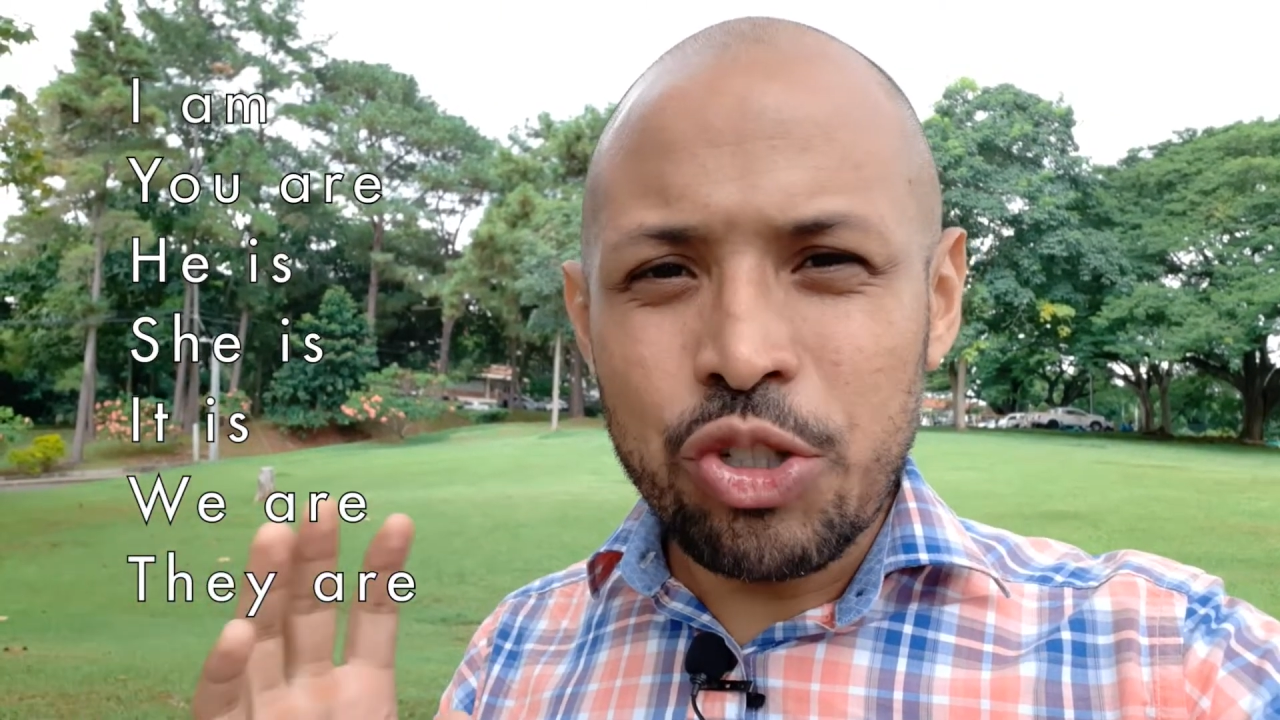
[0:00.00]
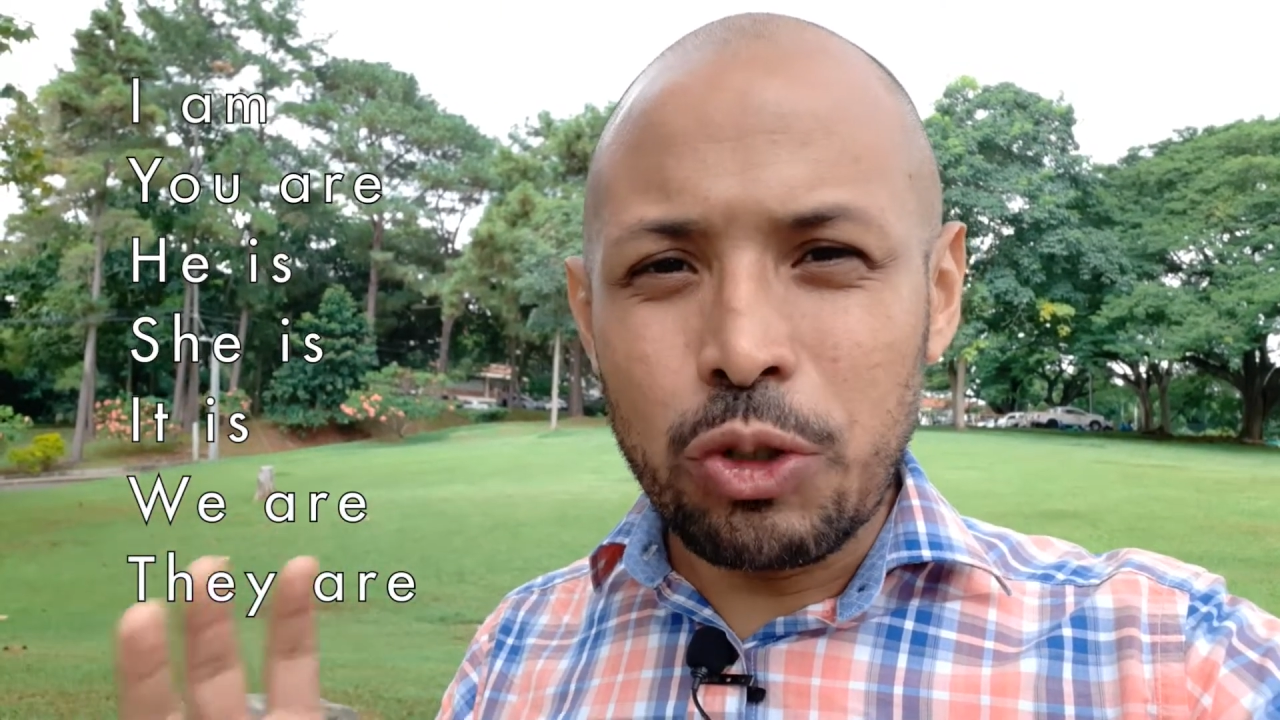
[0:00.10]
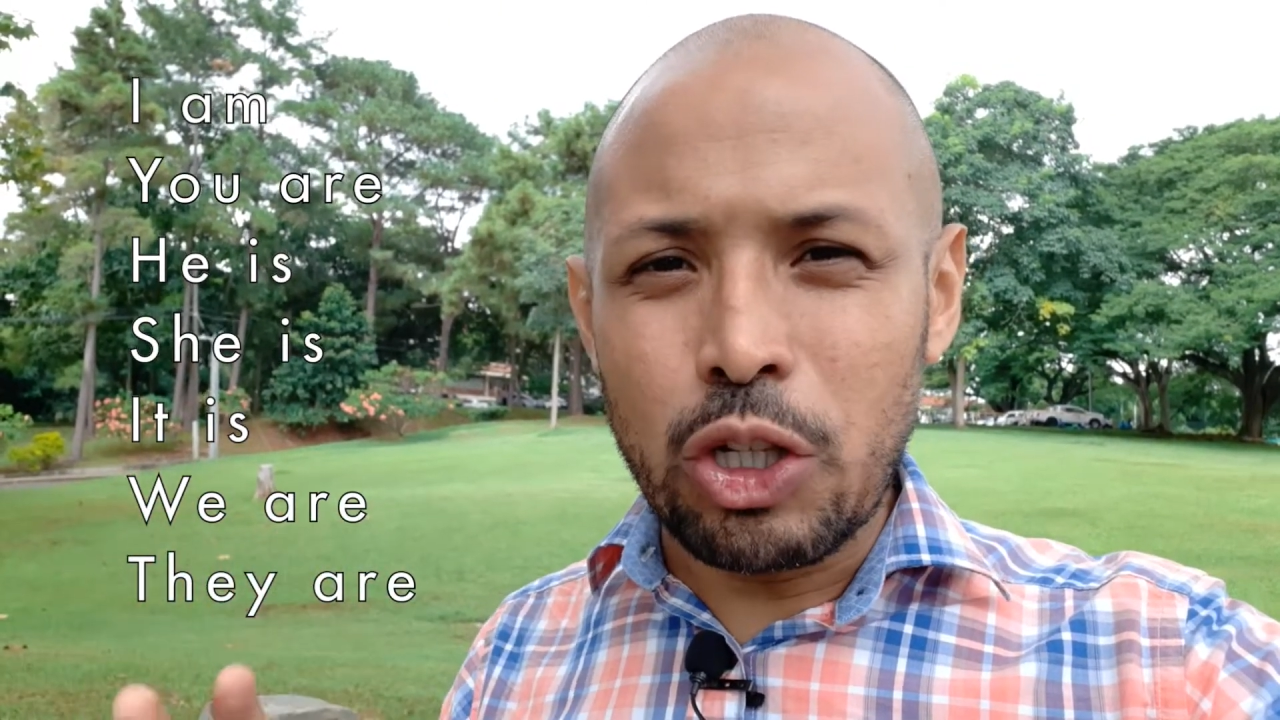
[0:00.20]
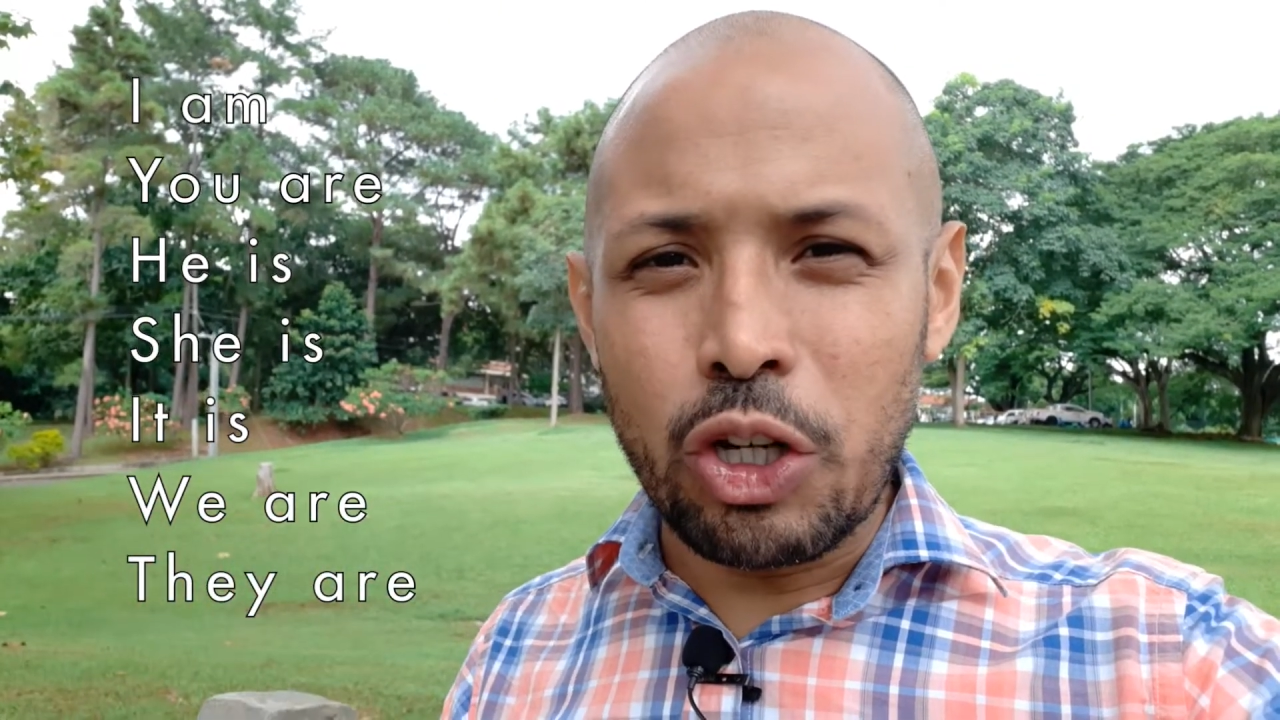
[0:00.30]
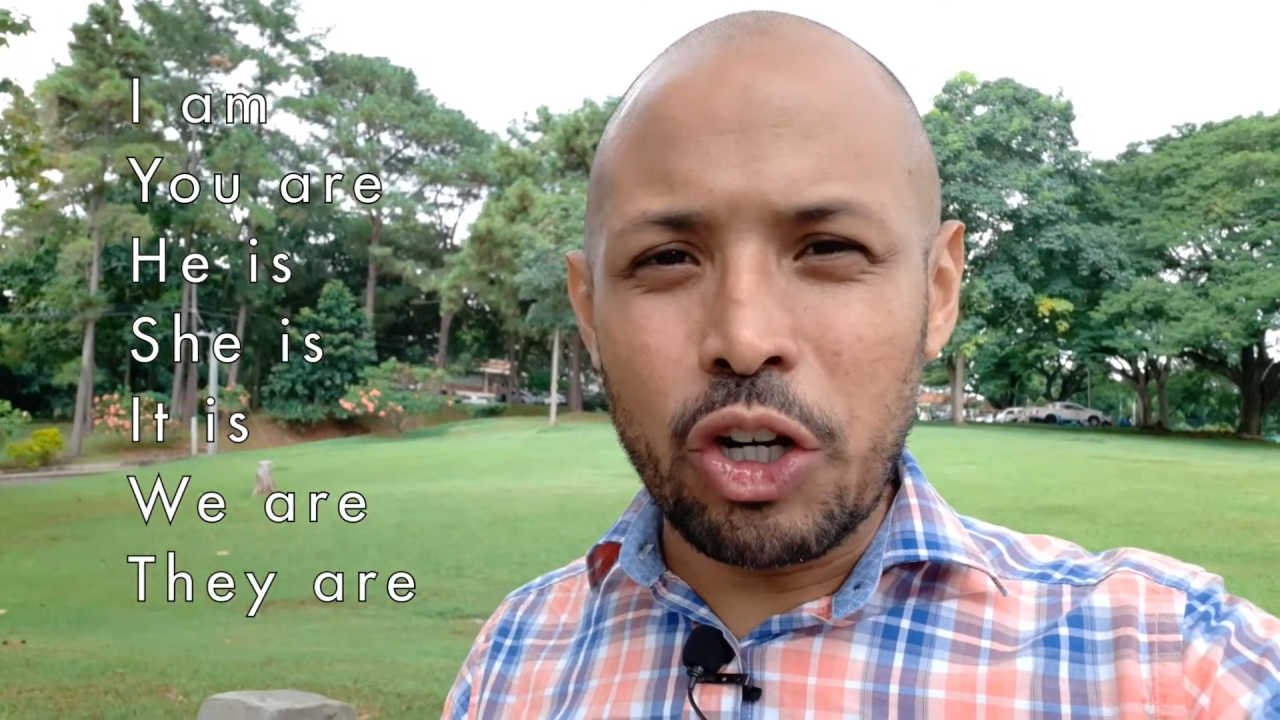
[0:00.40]
you
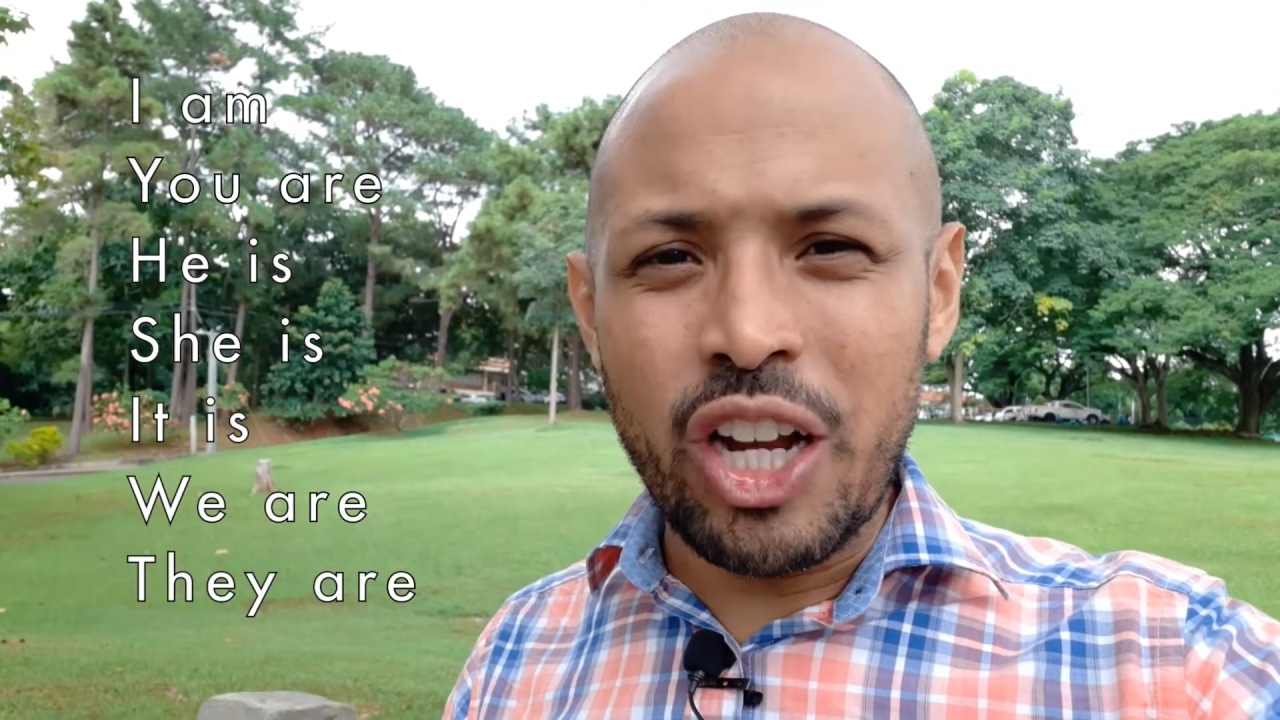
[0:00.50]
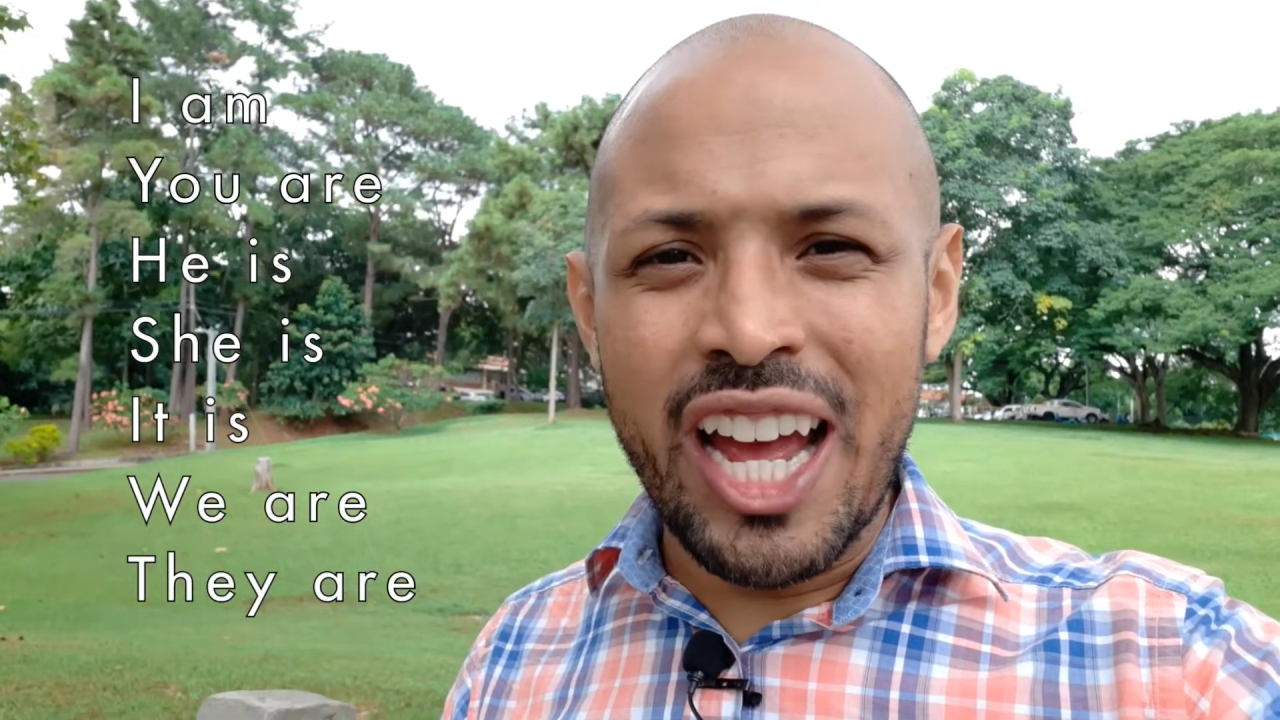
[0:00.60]
learn